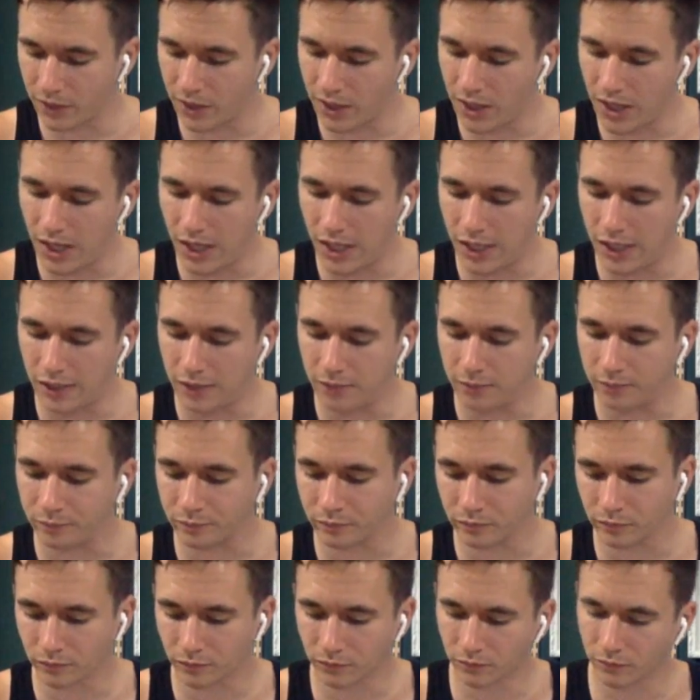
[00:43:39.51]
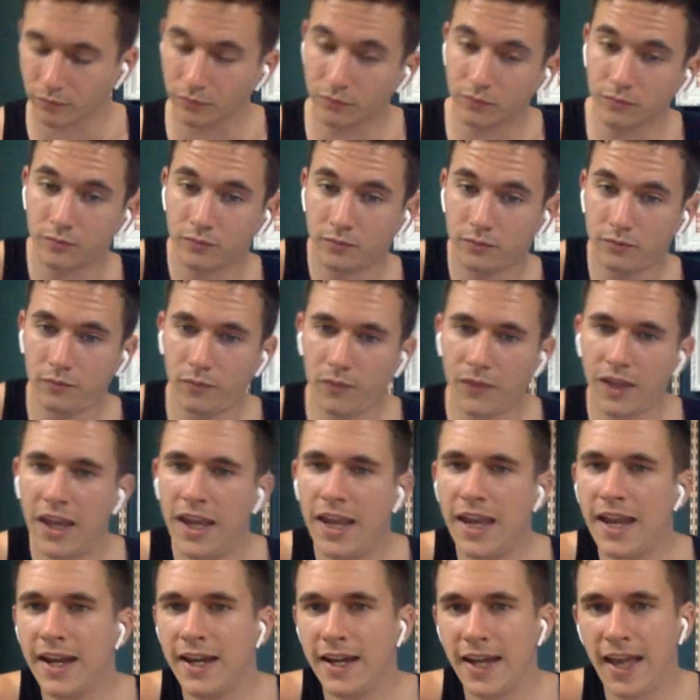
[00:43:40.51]
Um,
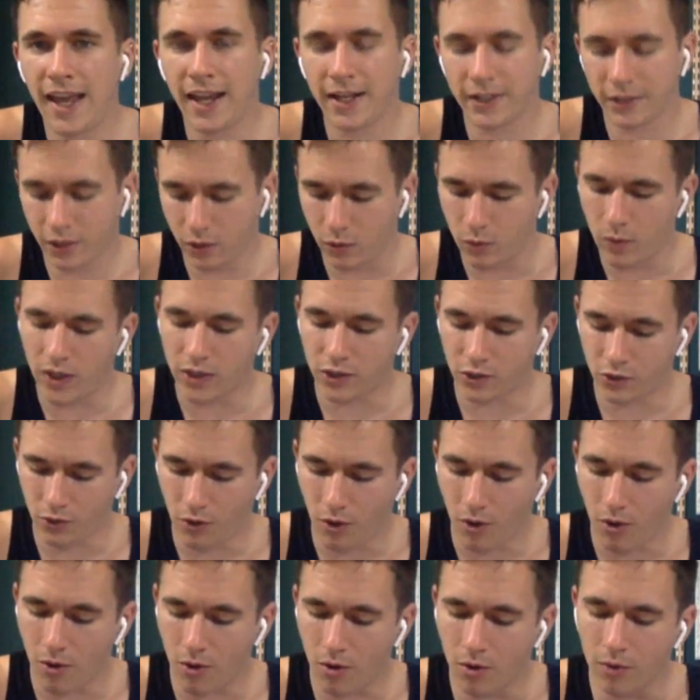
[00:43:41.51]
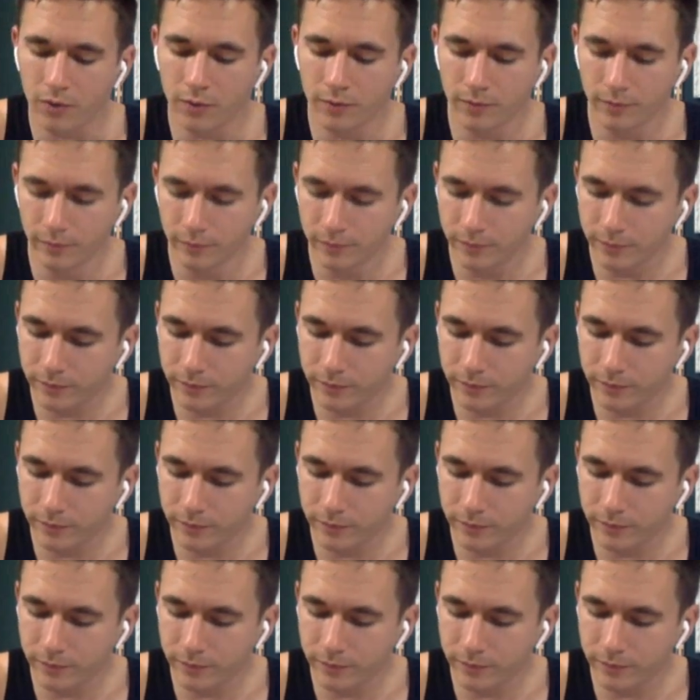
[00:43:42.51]
Next question.